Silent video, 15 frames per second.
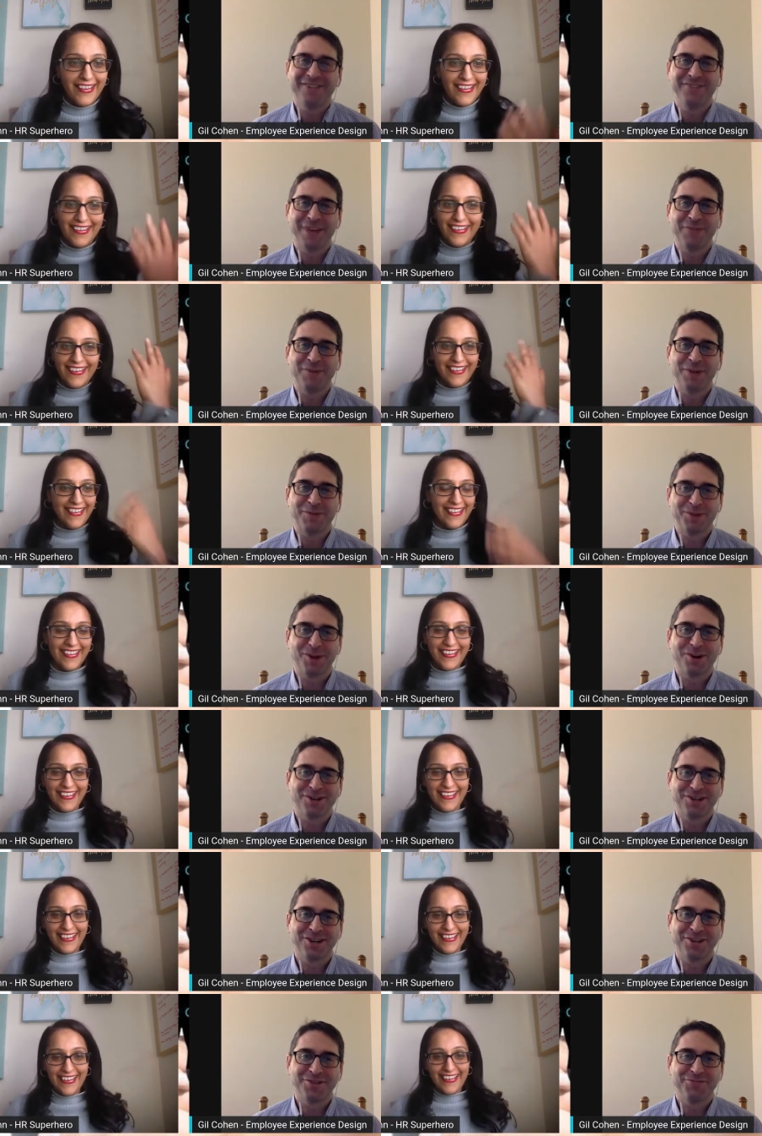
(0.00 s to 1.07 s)
Speaker 1: i do that when i'm
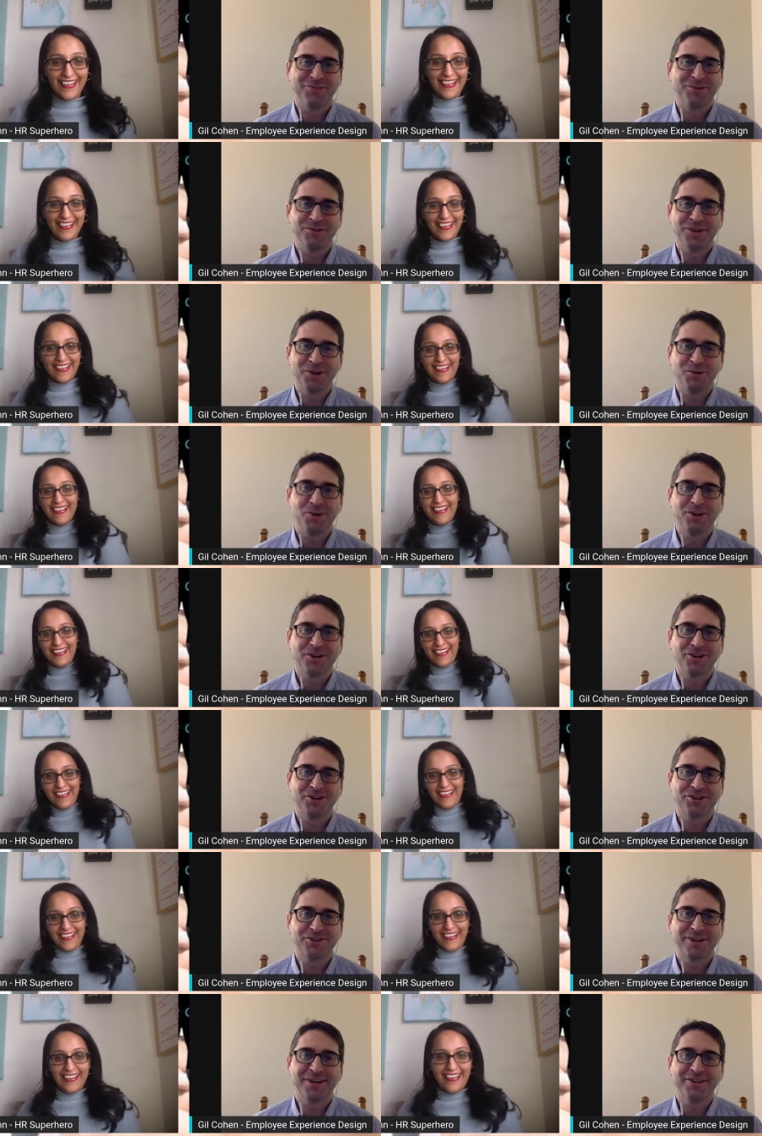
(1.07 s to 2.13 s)
talking on the phone i
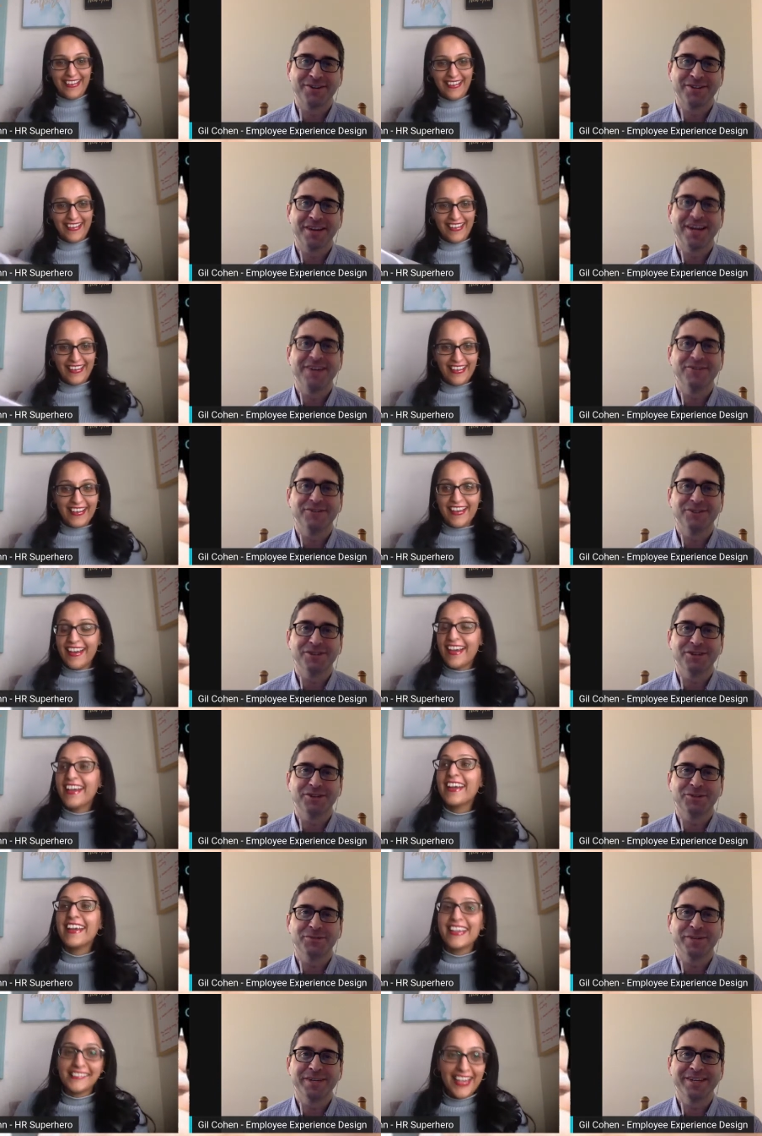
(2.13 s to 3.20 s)
wander around the house a
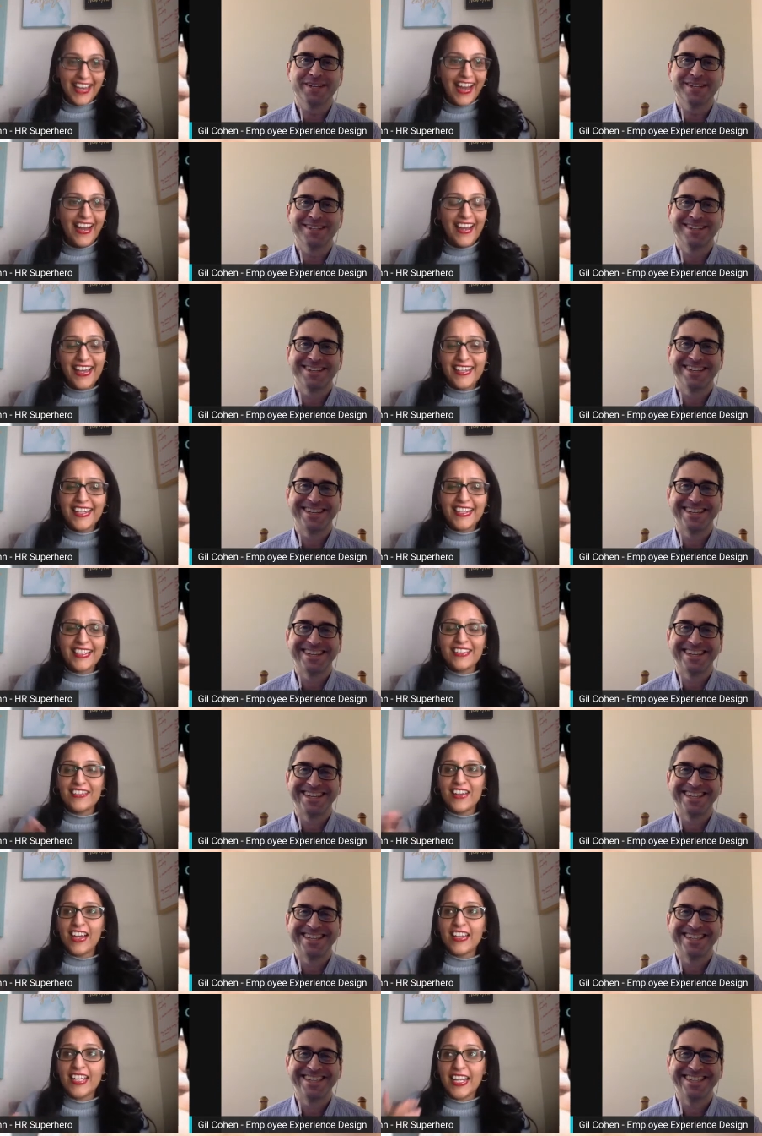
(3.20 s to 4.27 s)
little bit.
Speaker 2: yeah and then cute
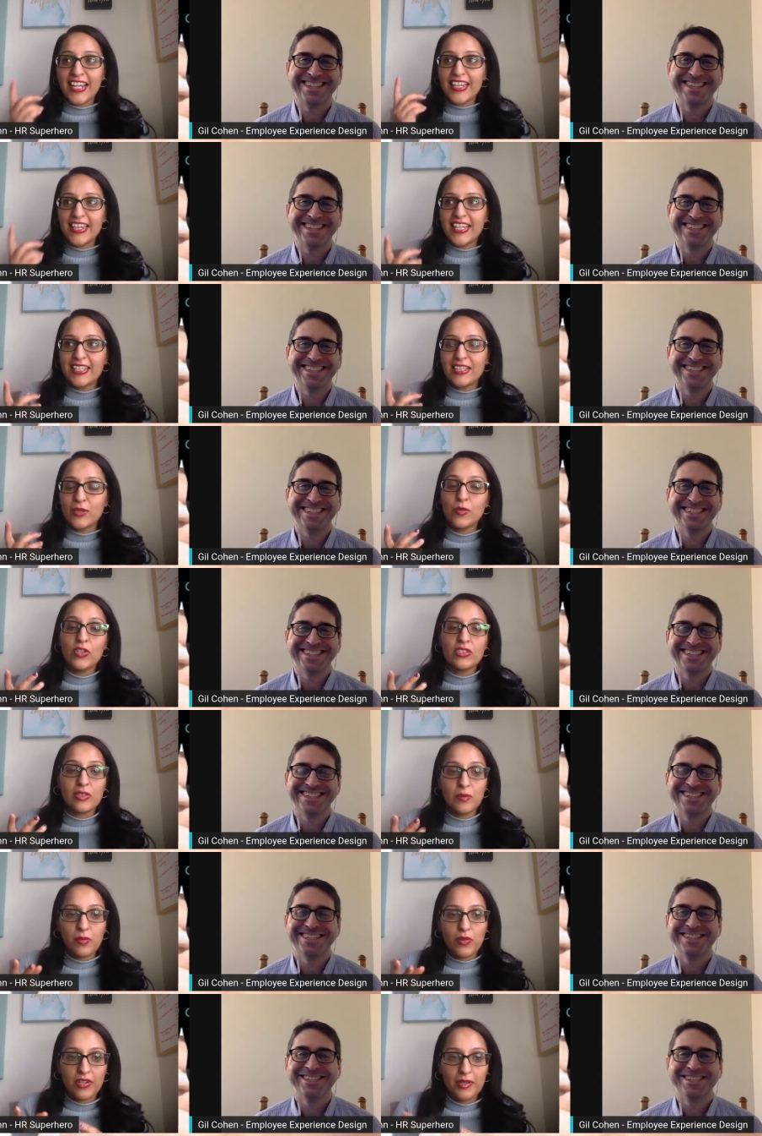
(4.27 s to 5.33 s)
and then i think the most
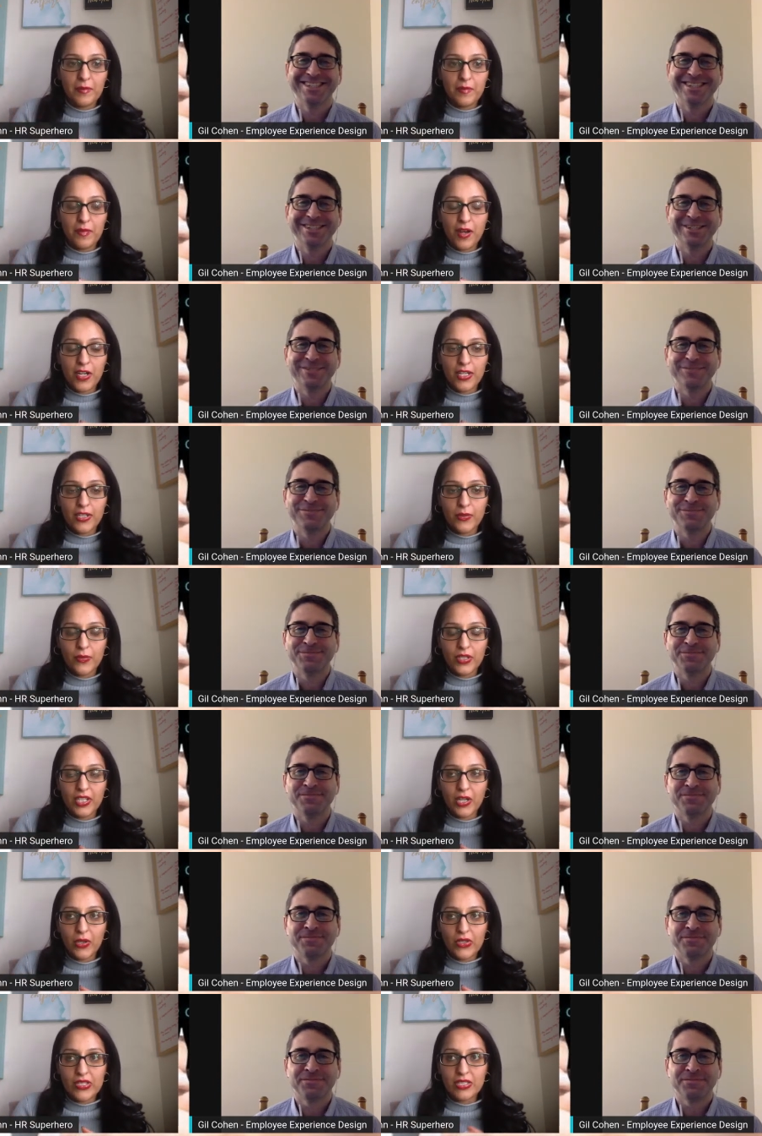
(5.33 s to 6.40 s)
important part would
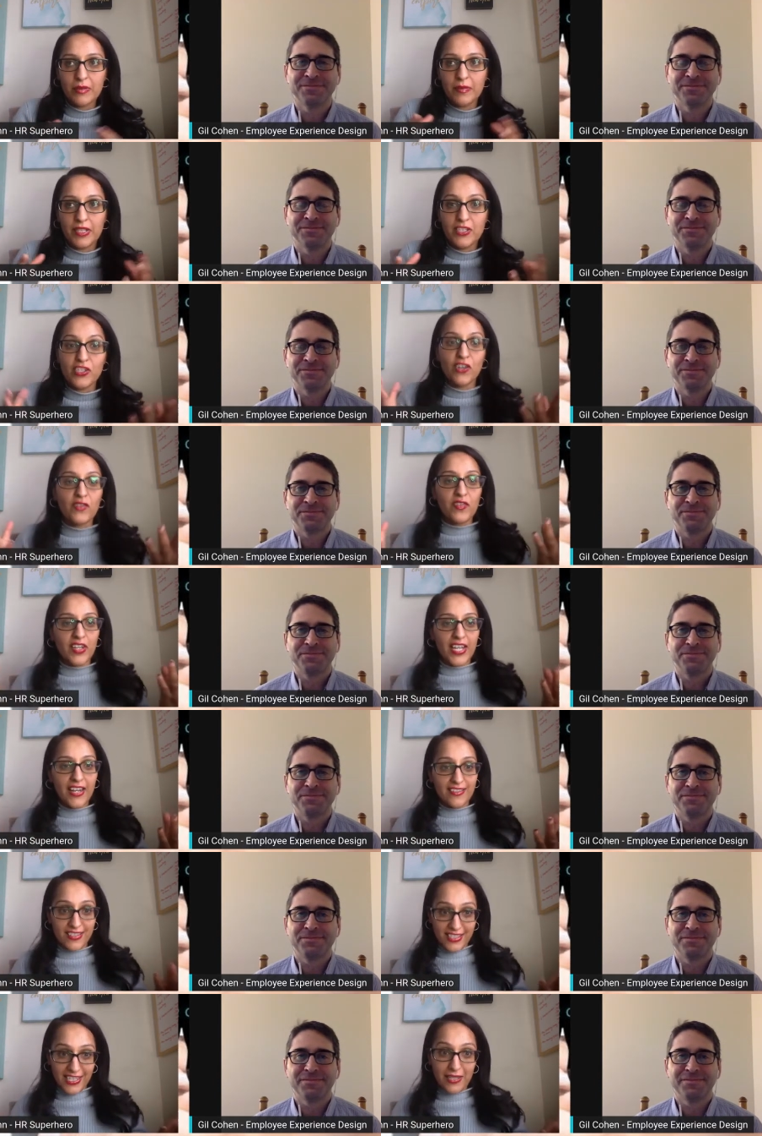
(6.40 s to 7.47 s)
also be don't
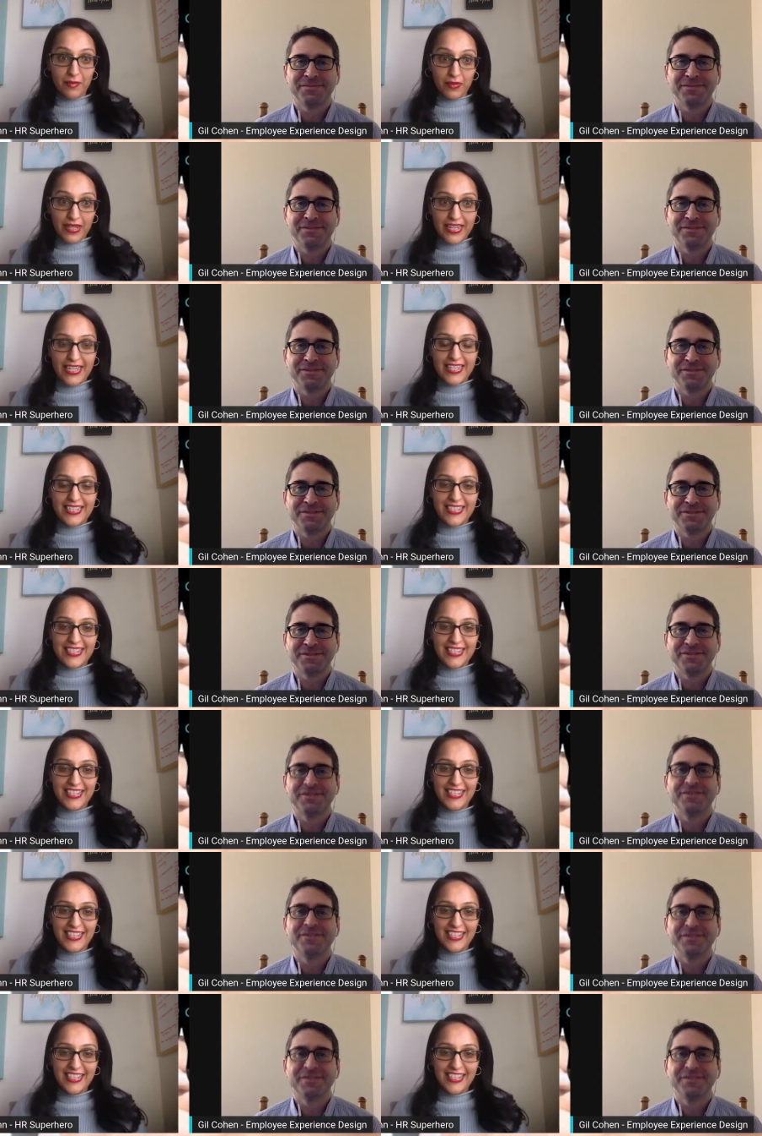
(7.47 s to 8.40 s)
forget to take breaks